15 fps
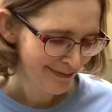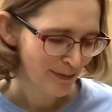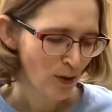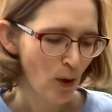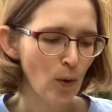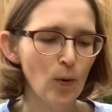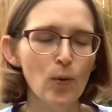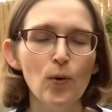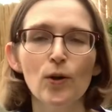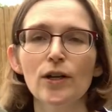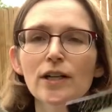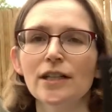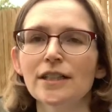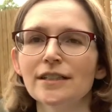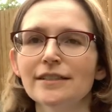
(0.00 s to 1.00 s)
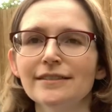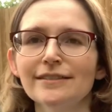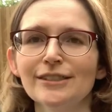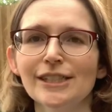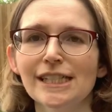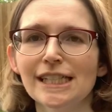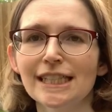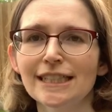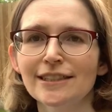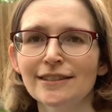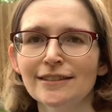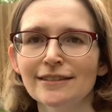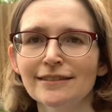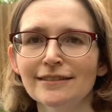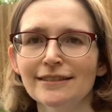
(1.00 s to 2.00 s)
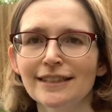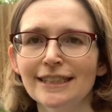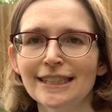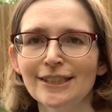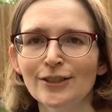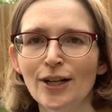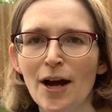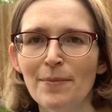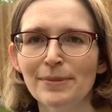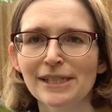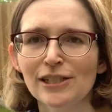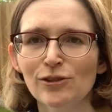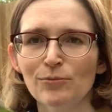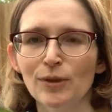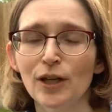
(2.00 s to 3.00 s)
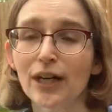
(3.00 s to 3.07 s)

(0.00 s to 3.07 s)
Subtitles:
Or just a little composition book.